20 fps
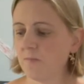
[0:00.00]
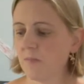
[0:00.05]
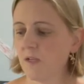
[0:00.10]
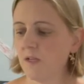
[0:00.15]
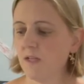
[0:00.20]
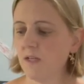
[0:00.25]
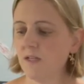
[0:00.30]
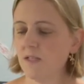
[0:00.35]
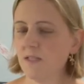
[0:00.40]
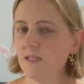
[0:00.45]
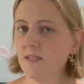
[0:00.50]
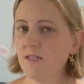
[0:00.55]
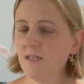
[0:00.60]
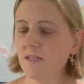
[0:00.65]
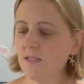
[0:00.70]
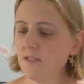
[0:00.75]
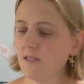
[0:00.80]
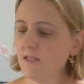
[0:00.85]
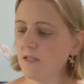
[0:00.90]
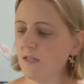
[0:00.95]
It's
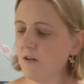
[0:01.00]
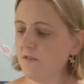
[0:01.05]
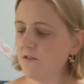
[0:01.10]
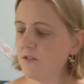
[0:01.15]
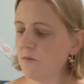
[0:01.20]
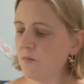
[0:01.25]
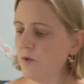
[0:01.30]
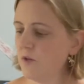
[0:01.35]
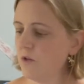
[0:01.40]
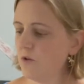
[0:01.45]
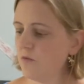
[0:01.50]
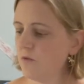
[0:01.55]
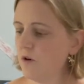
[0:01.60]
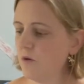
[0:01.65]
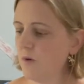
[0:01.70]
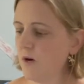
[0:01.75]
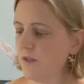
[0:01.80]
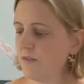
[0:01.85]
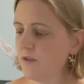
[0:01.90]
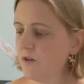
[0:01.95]
easy enough to build a
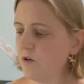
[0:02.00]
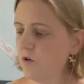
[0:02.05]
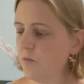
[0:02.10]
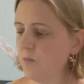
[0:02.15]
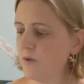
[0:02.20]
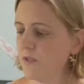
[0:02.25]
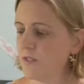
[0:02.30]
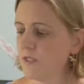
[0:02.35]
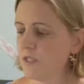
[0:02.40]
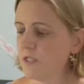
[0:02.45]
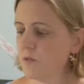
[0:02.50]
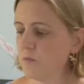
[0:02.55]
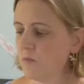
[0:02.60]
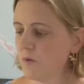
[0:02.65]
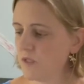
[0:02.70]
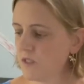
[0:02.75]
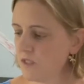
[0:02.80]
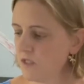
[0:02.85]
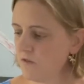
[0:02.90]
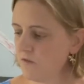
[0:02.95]
robot that opens a
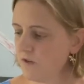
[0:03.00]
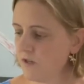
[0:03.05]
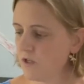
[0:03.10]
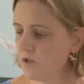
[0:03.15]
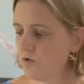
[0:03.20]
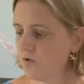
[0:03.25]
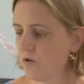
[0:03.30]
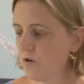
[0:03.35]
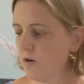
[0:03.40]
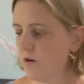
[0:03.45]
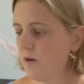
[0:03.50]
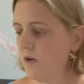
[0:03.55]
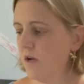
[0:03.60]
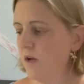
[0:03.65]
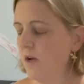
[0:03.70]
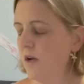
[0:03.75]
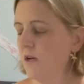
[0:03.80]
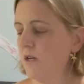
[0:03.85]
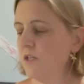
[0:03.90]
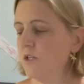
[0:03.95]
specific drawer,
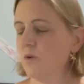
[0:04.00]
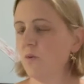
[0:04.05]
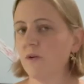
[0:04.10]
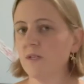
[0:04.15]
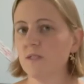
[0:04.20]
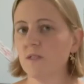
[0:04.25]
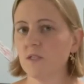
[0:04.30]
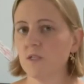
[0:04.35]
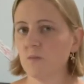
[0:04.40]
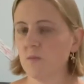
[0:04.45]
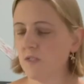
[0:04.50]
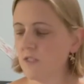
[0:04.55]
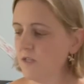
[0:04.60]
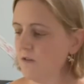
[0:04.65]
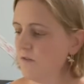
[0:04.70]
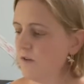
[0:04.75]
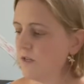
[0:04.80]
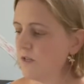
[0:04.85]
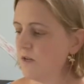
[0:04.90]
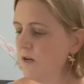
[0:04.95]
twists a
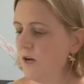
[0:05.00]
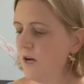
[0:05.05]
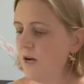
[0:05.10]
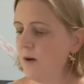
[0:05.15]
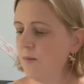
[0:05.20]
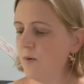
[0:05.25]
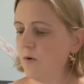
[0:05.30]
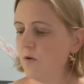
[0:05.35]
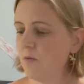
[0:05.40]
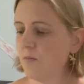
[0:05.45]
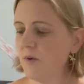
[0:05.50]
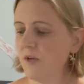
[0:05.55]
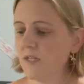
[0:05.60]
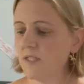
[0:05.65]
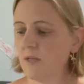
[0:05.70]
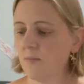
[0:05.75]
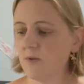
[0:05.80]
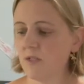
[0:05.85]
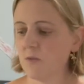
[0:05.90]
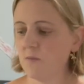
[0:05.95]
specific knob, or picks
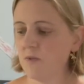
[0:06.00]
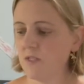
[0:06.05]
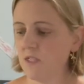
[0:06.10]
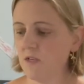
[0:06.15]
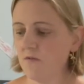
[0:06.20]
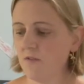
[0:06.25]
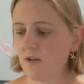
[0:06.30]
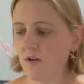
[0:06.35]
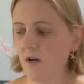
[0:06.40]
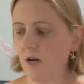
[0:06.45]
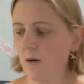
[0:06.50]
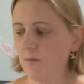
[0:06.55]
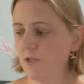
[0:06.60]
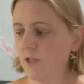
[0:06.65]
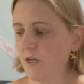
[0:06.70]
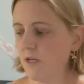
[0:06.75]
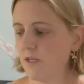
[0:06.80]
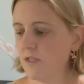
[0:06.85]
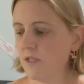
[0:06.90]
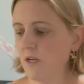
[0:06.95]
up a specific
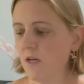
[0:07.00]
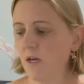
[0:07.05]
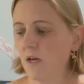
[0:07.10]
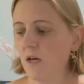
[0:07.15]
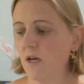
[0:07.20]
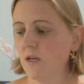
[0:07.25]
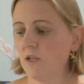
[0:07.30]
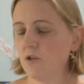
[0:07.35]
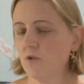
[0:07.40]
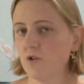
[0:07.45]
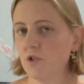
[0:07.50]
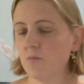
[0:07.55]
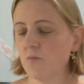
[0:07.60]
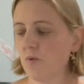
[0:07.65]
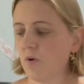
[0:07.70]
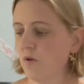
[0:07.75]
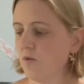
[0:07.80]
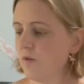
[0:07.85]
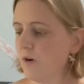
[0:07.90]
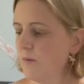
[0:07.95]
object. You just
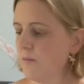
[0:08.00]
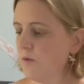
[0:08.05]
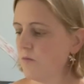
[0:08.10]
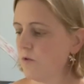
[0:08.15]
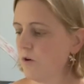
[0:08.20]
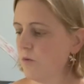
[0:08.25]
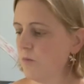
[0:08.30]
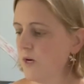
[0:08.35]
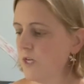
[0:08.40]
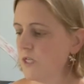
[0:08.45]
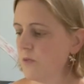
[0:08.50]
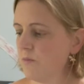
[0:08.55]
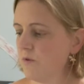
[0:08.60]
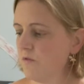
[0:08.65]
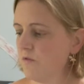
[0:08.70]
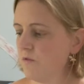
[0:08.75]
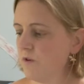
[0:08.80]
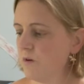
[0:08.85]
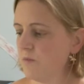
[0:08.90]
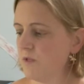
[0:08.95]
program the robot to
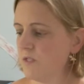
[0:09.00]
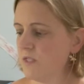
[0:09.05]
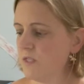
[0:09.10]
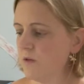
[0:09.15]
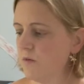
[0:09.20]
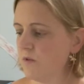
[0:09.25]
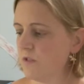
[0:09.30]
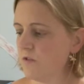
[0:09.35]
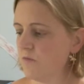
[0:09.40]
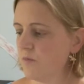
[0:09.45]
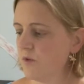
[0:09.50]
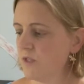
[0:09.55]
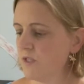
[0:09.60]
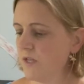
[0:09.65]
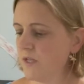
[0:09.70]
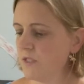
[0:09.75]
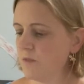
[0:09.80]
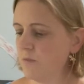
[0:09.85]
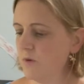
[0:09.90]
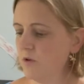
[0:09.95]
perform a sequence of
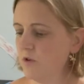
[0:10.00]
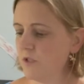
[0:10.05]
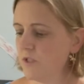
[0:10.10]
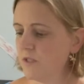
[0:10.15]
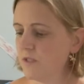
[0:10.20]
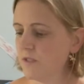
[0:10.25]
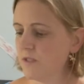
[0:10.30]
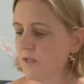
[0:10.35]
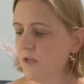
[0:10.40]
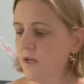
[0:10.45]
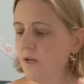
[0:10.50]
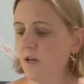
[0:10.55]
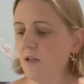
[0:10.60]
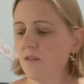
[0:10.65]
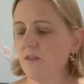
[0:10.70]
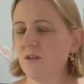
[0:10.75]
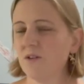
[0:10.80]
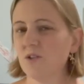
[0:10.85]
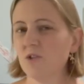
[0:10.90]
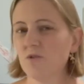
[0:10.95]
precise motions.
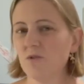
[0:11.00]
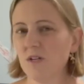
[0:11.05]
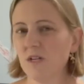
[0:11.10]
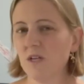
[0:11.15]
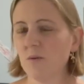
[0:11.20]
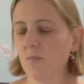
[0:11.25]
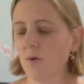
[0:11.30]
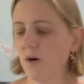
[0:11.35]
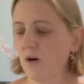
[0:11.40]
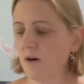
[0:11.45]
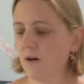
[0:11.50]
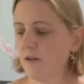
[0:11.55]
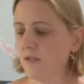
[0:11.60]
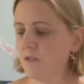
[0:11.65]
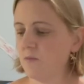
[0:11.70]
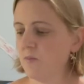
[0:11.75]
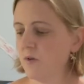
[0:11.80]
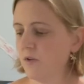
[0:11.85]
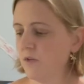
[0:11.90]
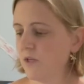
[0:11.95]
The tricky part is
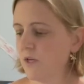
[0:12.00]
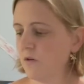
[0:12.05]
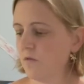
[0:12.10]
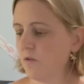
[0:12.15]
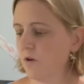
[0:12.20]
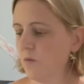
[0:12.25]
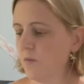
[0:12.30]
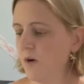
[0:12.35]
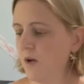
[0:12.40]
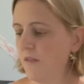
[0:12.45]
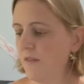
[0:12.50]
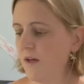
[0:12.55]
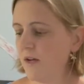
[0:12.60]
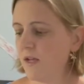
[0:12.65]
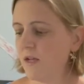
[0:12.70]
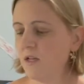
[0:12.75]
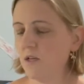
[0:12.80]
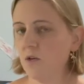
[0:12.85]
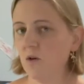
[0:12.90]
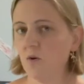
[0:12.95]
building a robot that
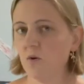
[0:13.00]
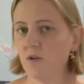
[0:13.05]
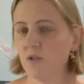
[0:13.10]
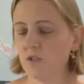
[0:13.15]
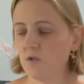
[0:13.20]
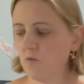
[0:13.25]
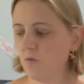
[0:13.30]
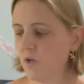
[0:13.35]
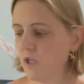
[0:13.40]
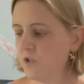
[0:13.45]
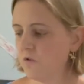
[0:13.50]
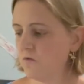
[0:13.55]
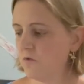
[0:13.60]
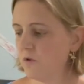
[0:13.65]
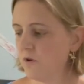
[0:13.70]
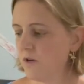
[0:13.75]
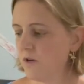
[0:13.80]
can notice, reach for, and